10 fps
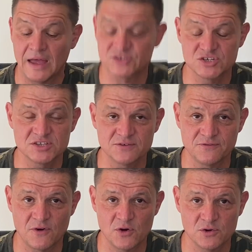Just the
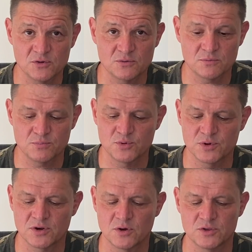final
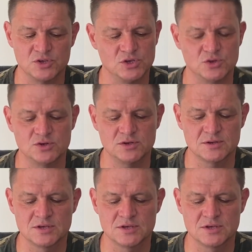point on the unit,